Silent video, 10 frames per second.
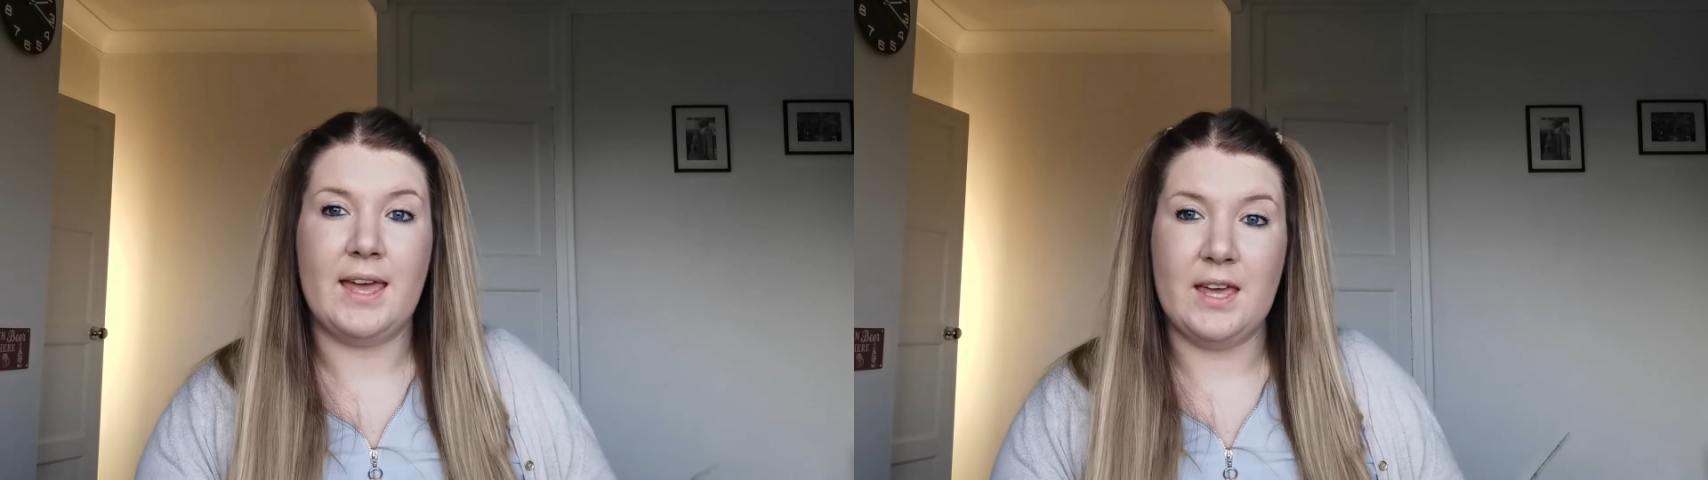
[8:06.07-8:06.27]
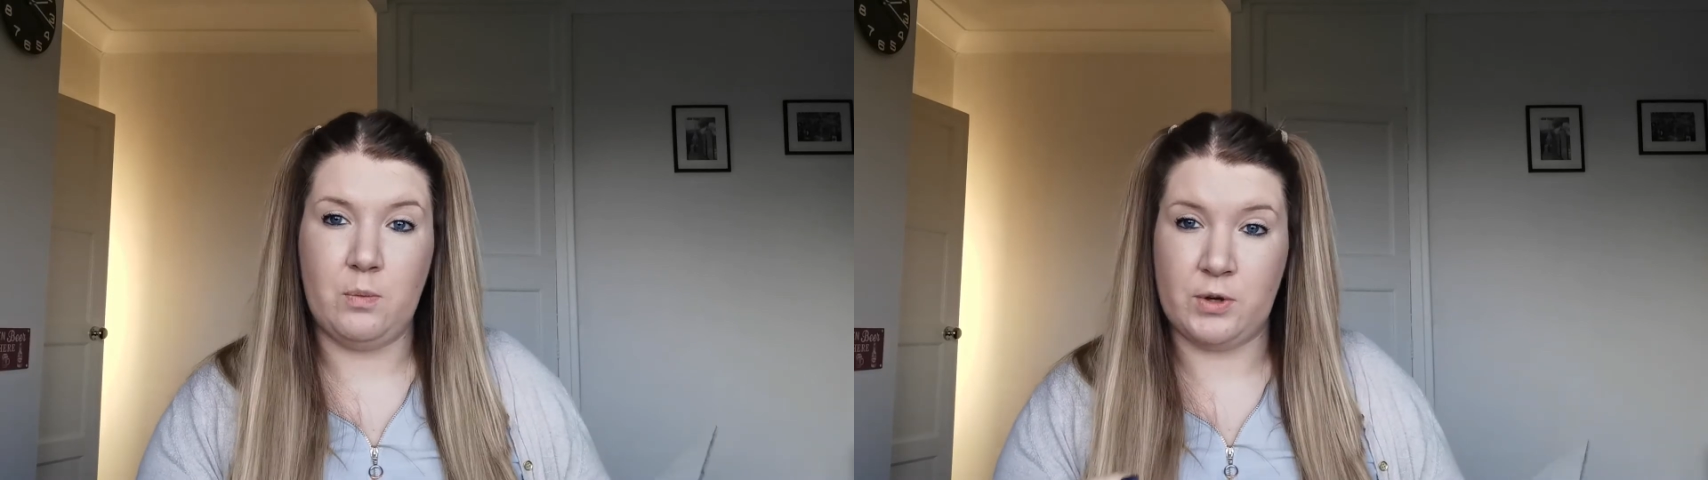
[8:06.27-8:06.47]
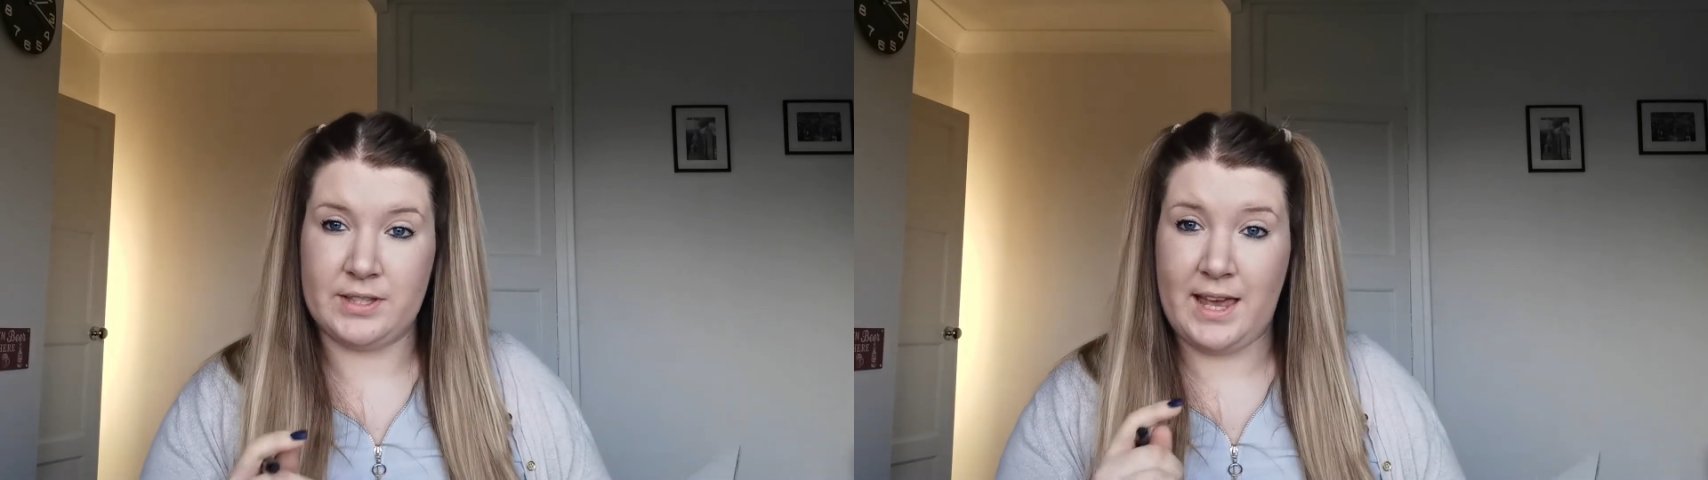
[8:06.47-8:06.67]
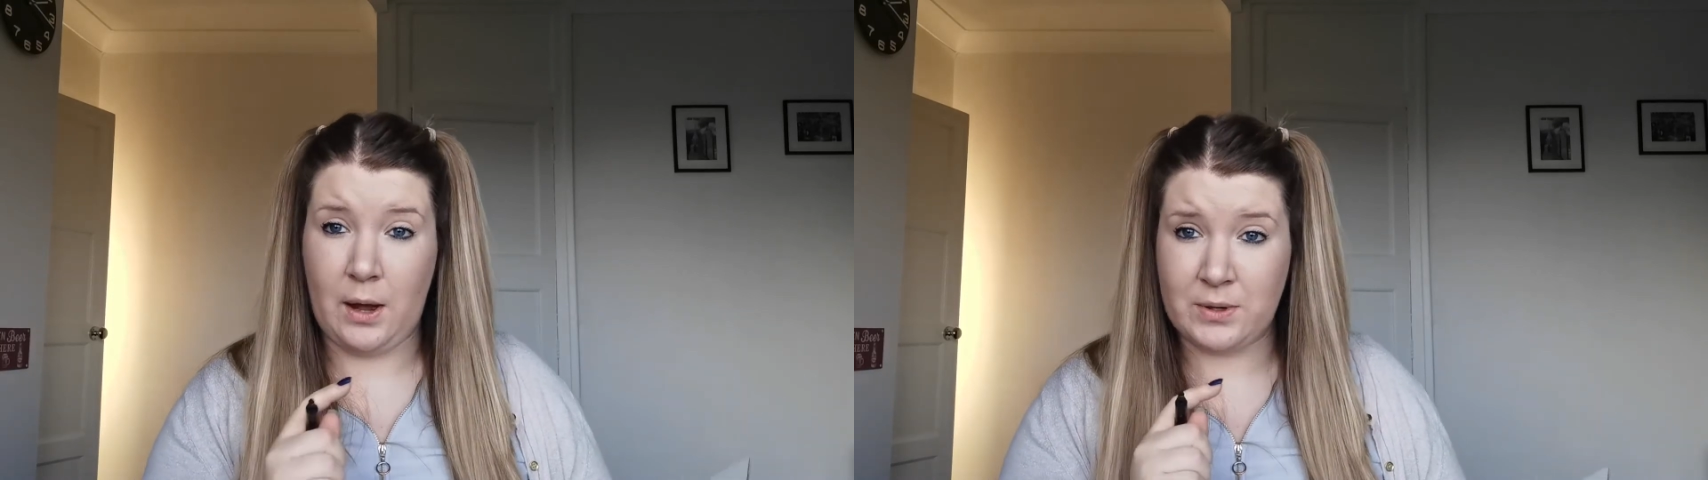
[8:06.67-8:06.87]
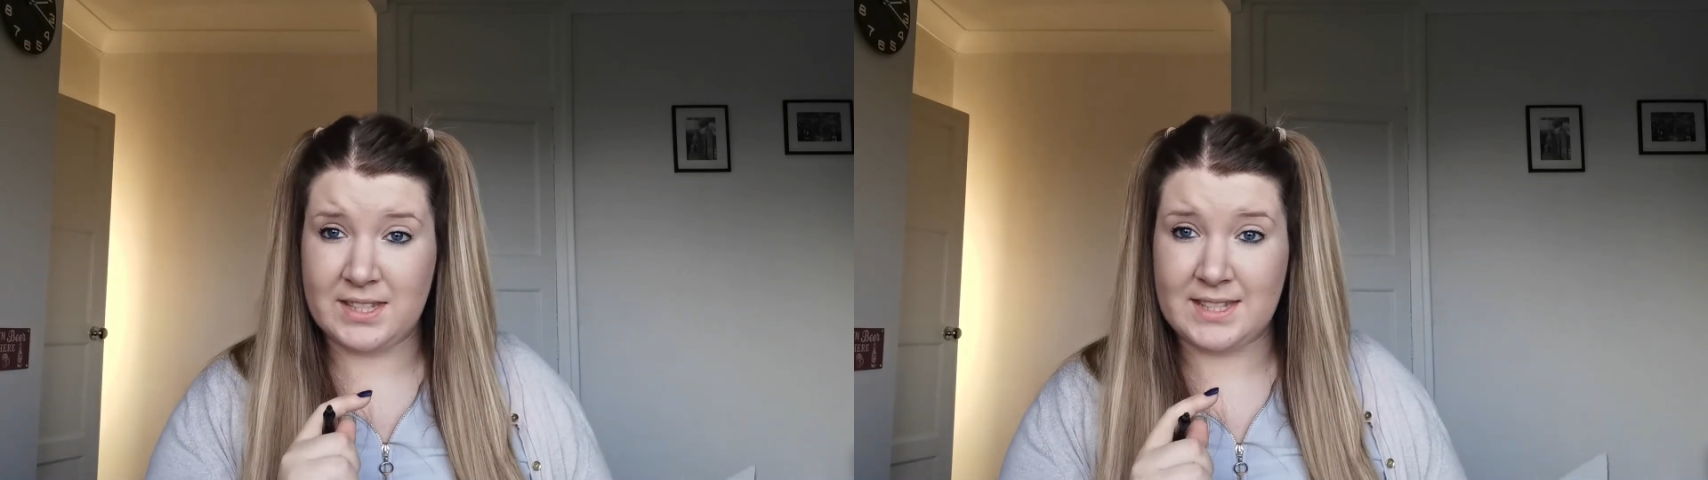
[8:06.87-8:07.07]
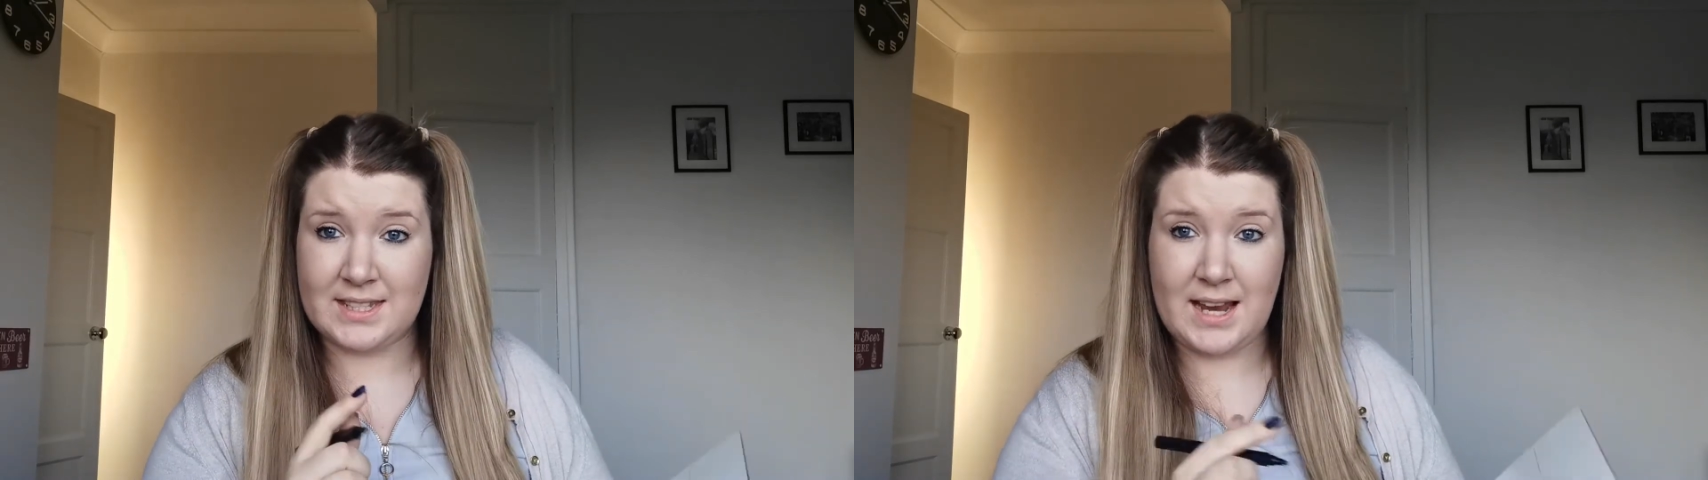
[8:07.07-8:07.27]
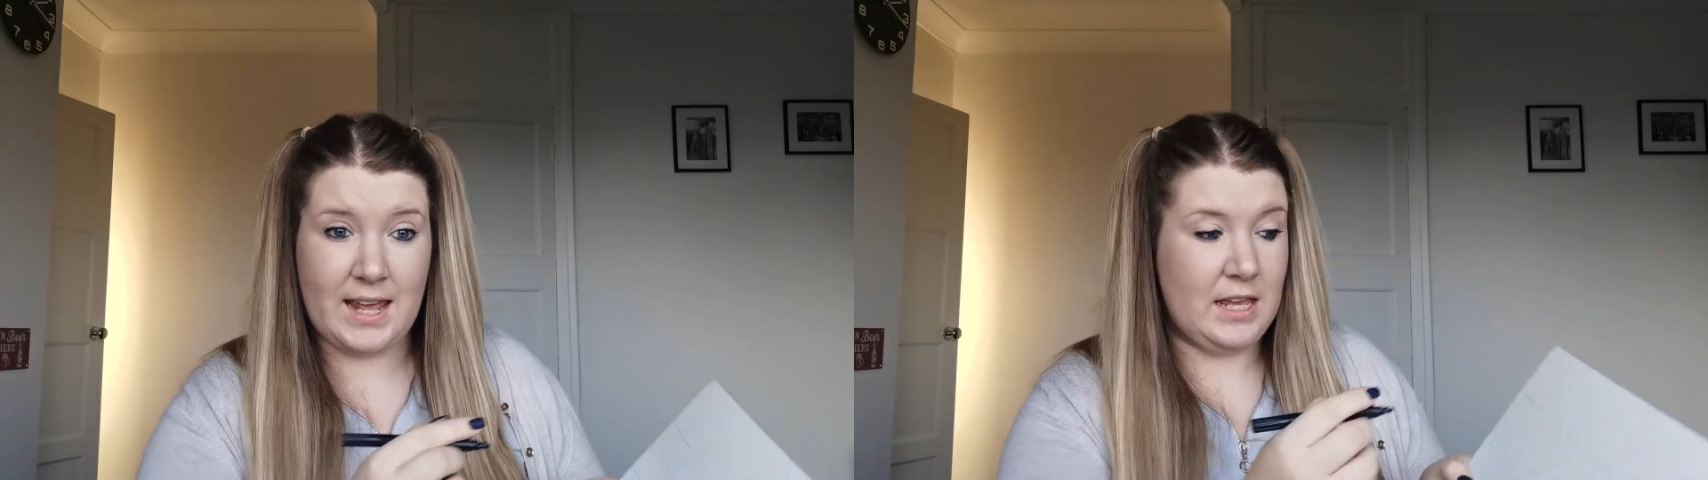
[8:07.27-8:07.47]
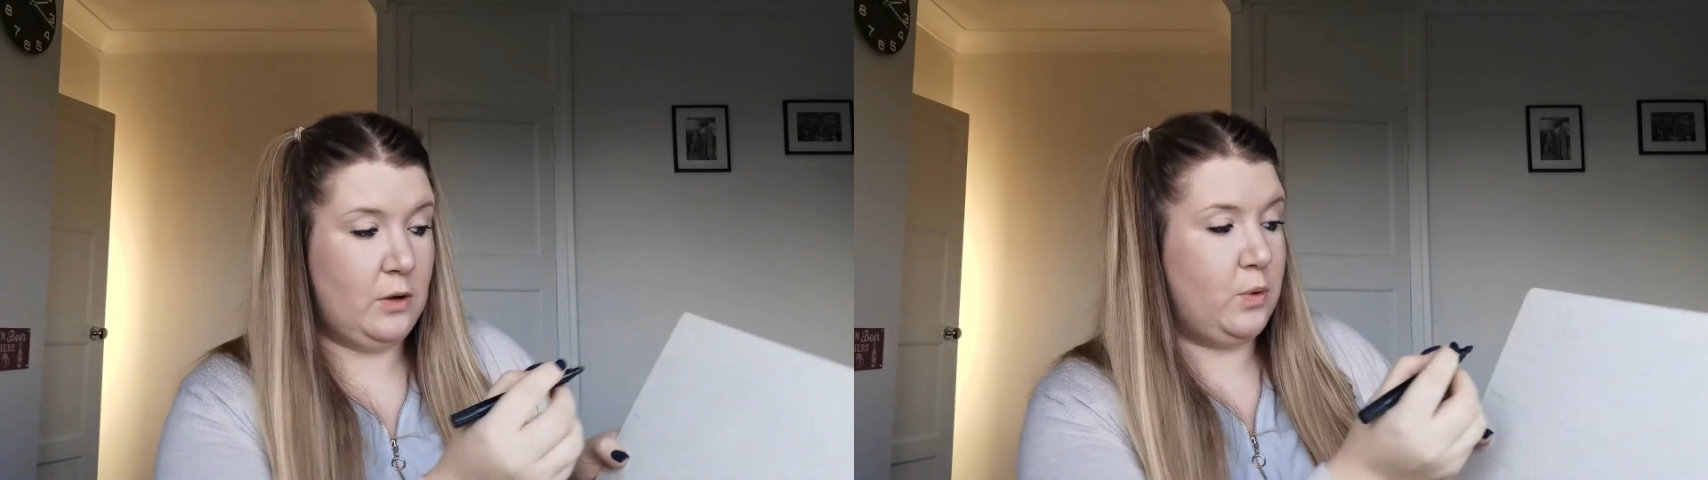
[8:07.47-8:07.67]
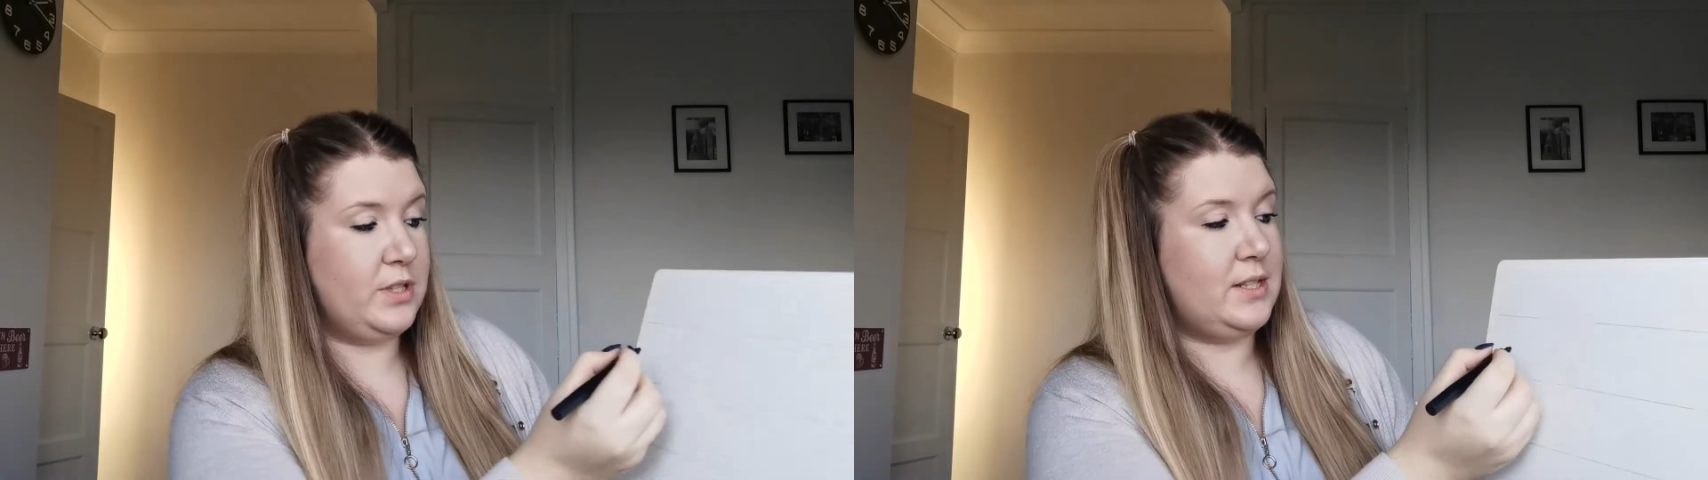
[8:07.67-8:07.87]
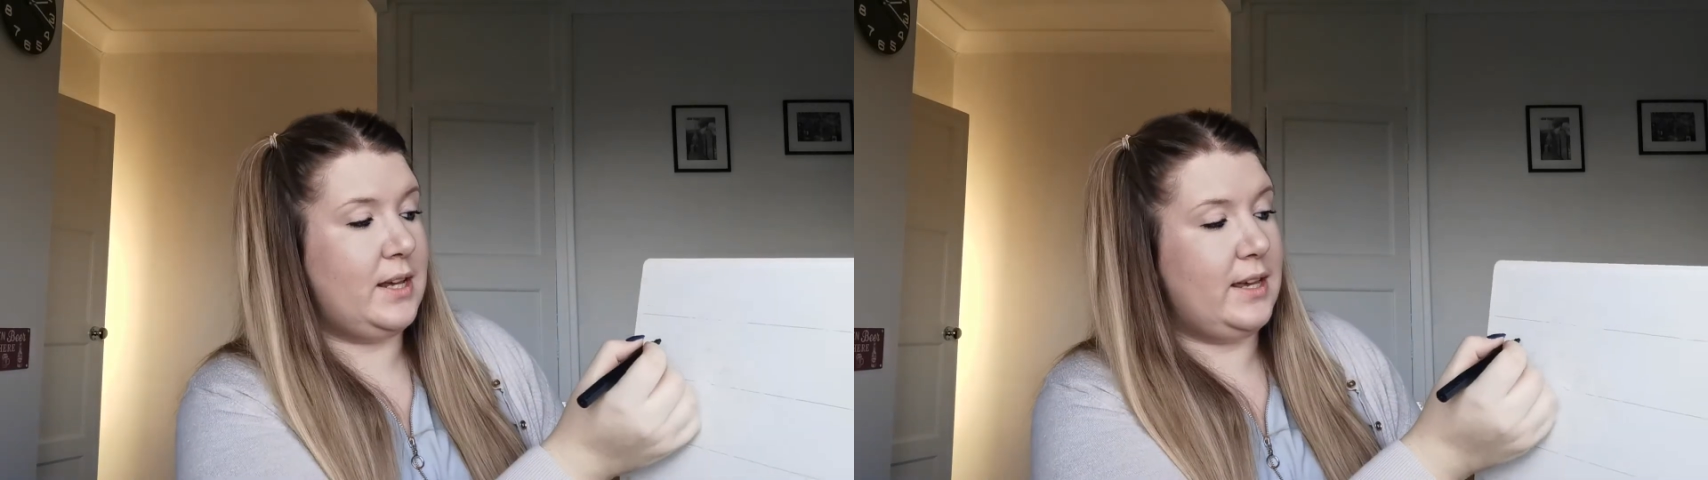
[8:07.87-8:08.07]
It was our snake,
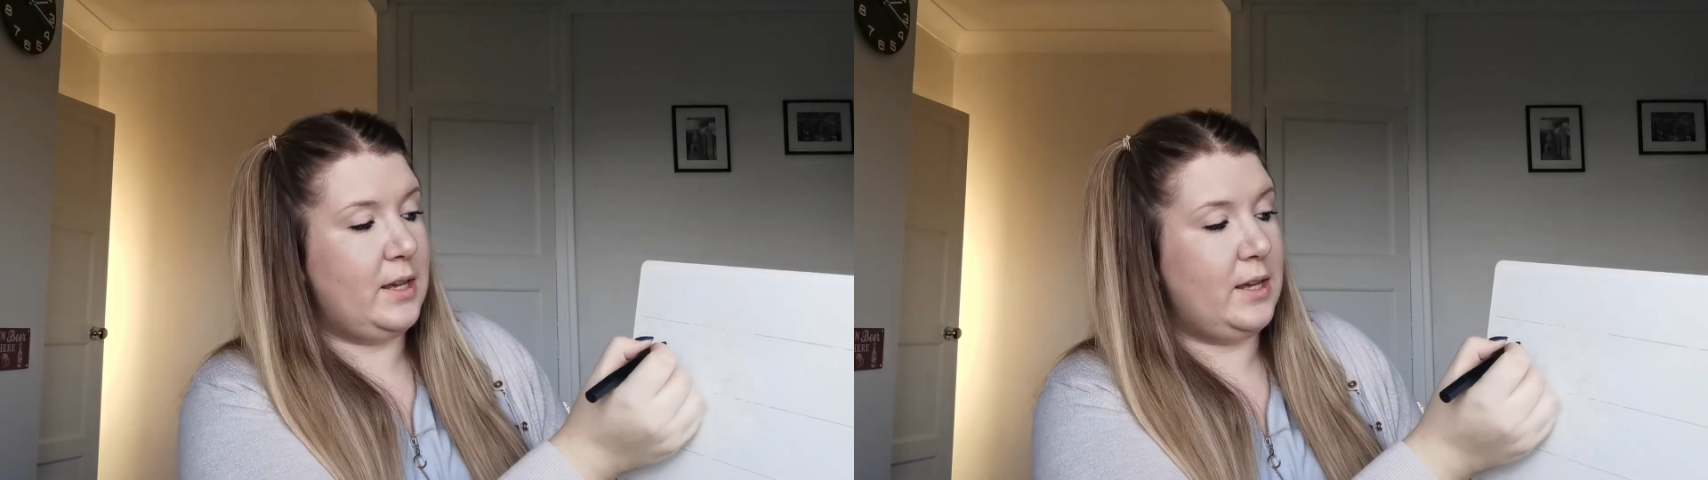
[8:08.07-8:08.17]
wasn't it?